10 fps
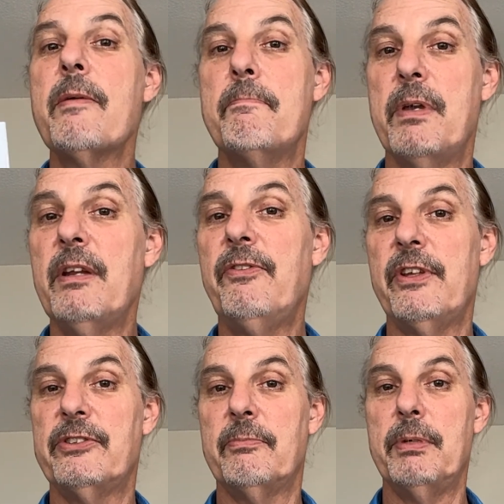
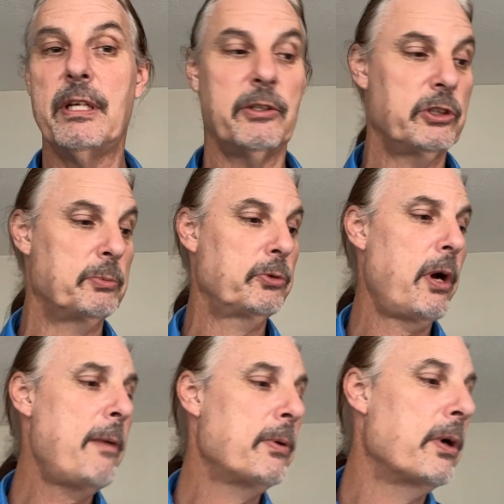benefits of being a
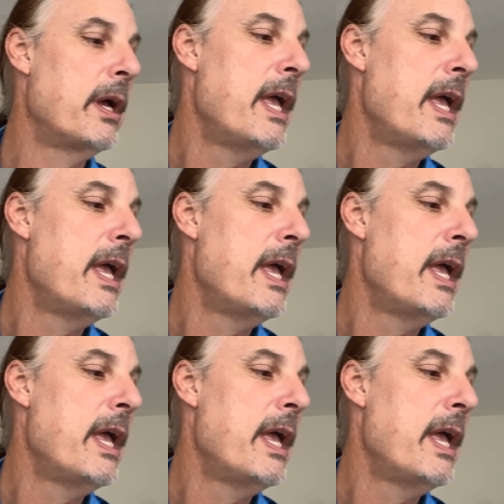subscriber